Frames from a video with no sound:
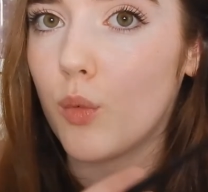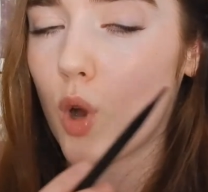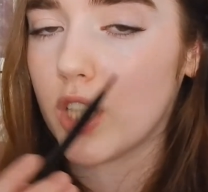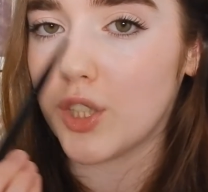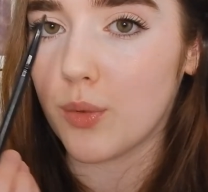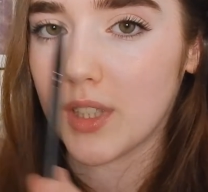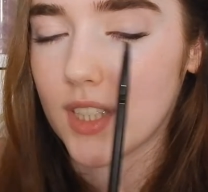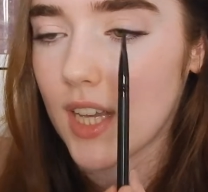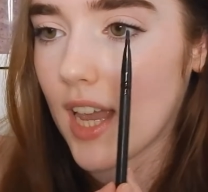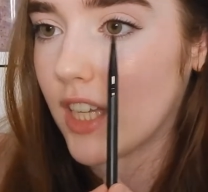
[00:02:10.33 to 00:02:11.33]
what I do once
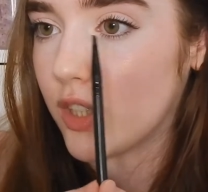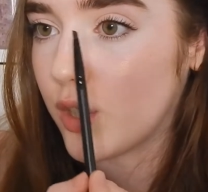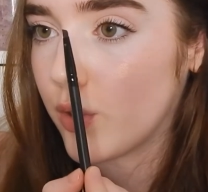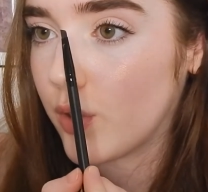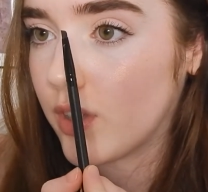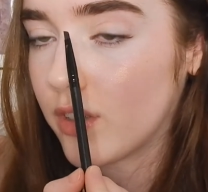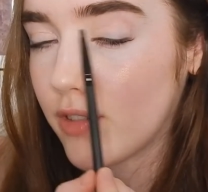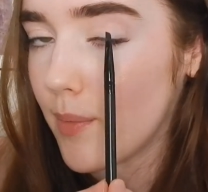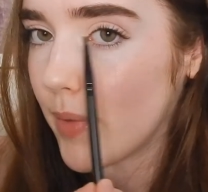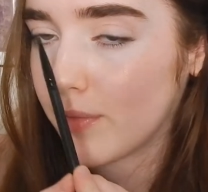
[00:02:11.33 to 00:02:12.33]
I get to the
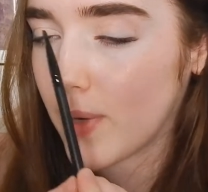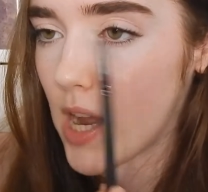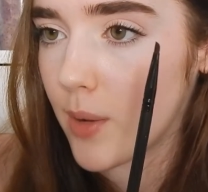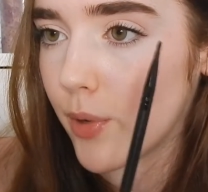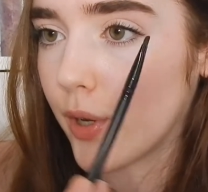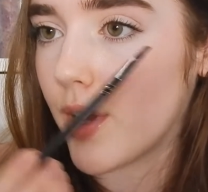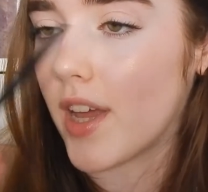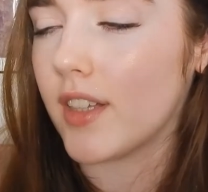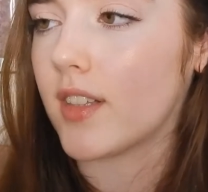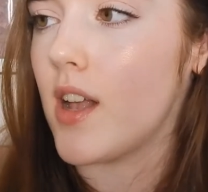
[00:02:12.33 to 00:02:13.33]
fun bit of my eyebrow
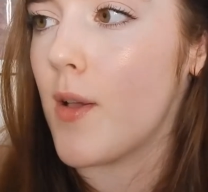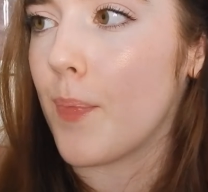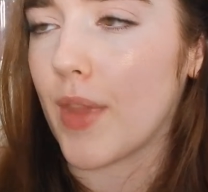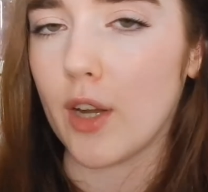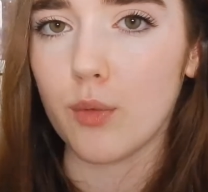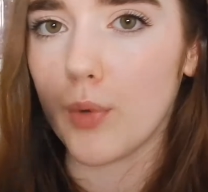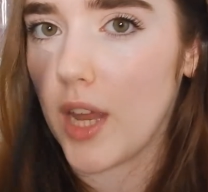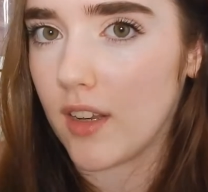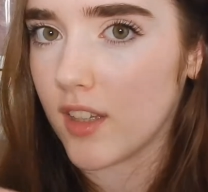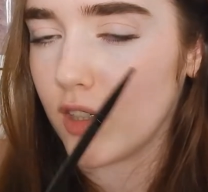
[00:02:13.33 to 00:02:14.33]
is I don't put
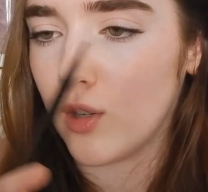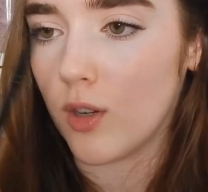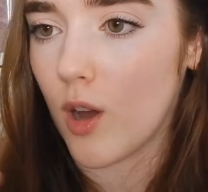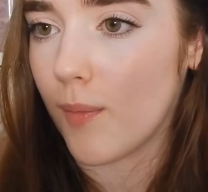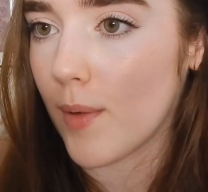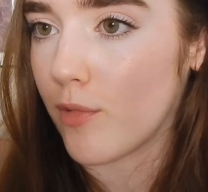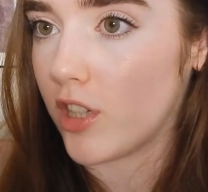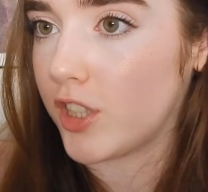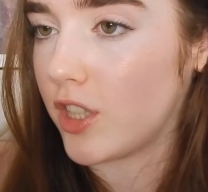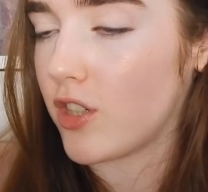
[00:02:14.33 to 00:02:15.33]
anything new on my
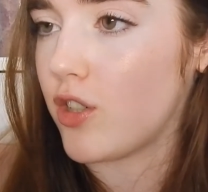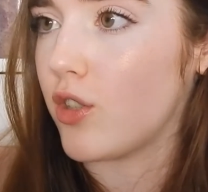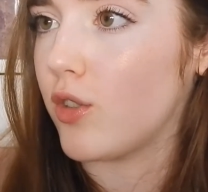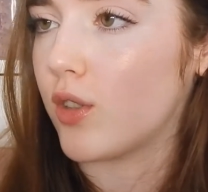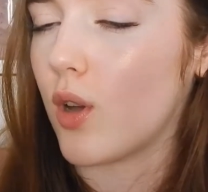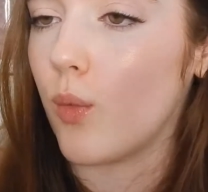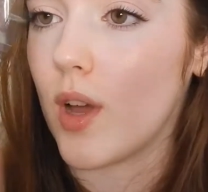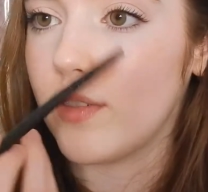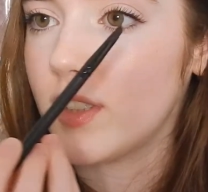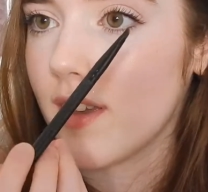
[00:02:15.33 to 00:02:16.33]
brush, I just use
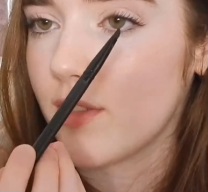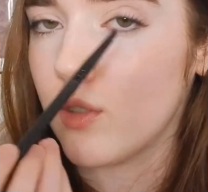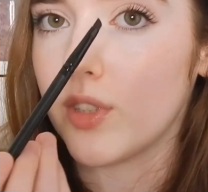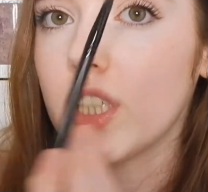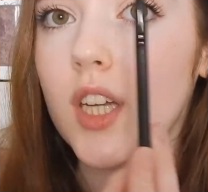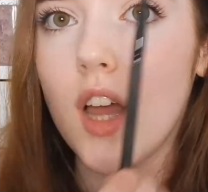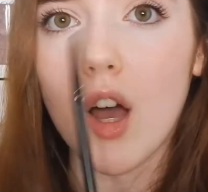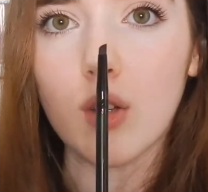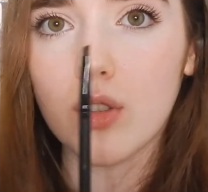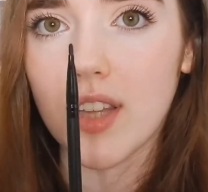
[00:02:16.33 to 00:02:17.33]
whatever's left over.
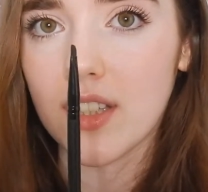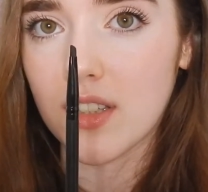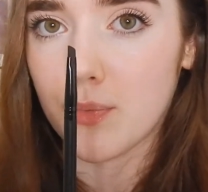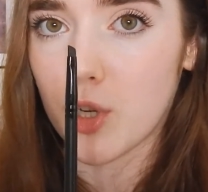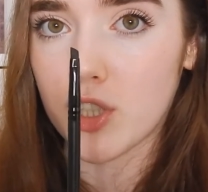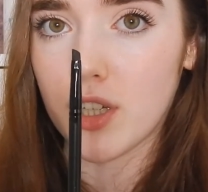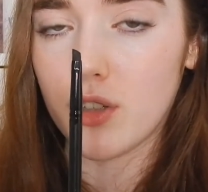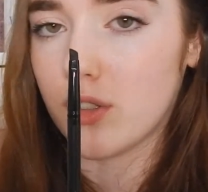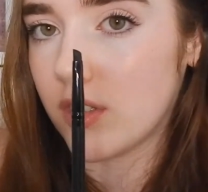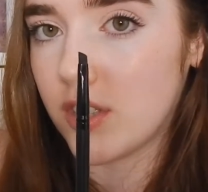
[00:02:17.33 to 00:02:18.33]
Also, this is the brush I
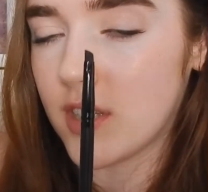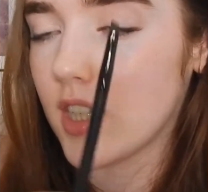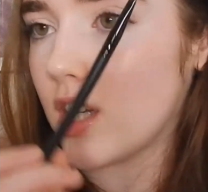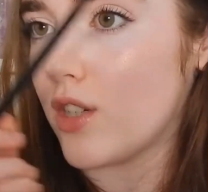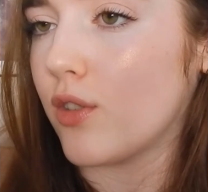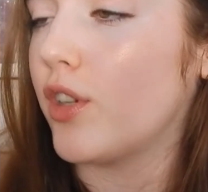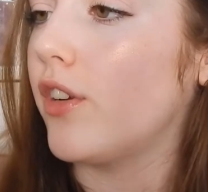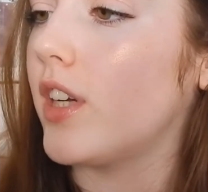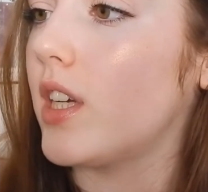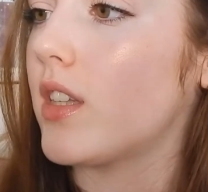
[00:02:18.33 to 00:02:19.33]
use, just in case you're
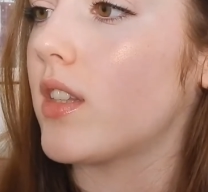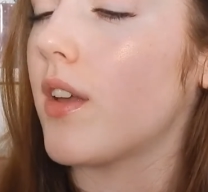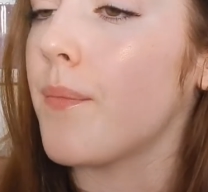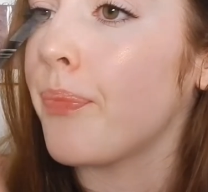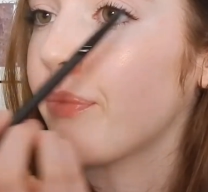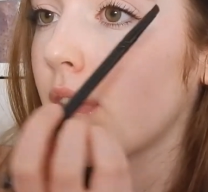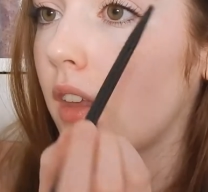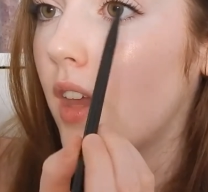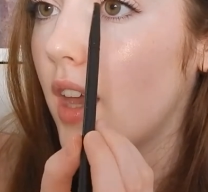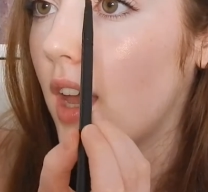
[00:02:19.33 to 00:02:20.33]
curious.
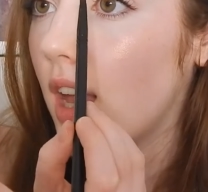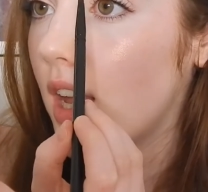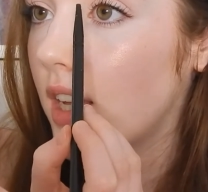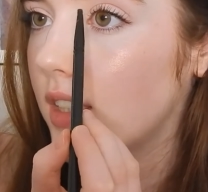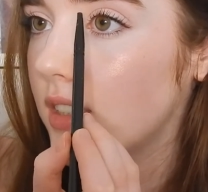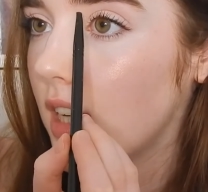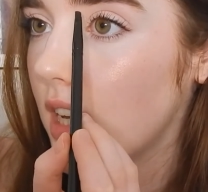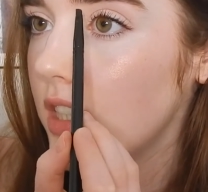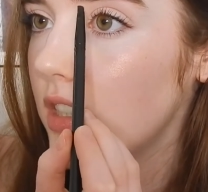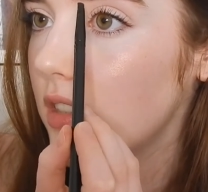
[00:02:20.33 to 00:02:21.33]
And
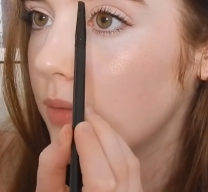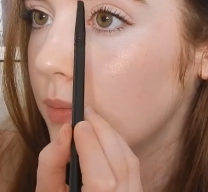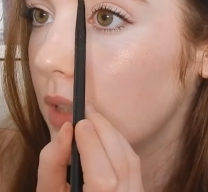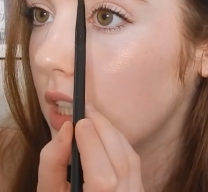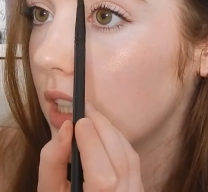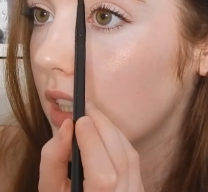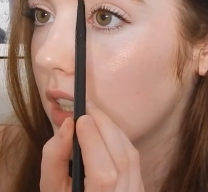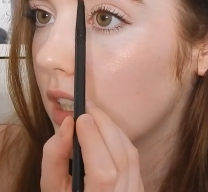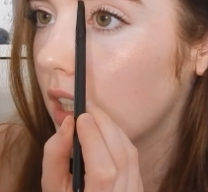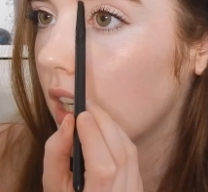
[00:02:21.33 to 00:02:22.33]
I just make
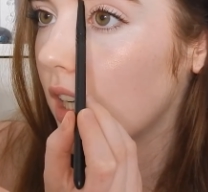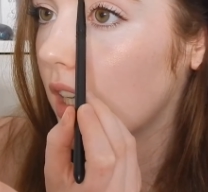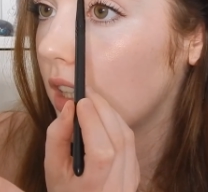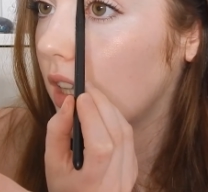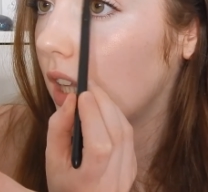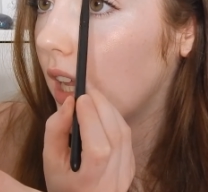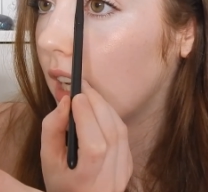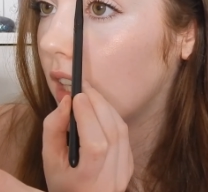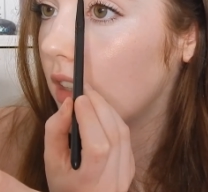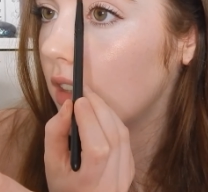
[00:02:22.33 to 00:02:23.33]
like a
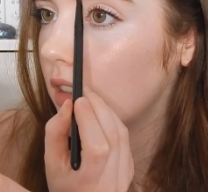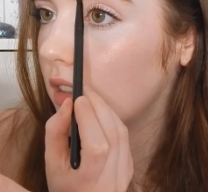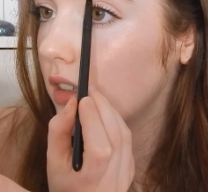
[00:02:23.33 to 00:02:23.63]
line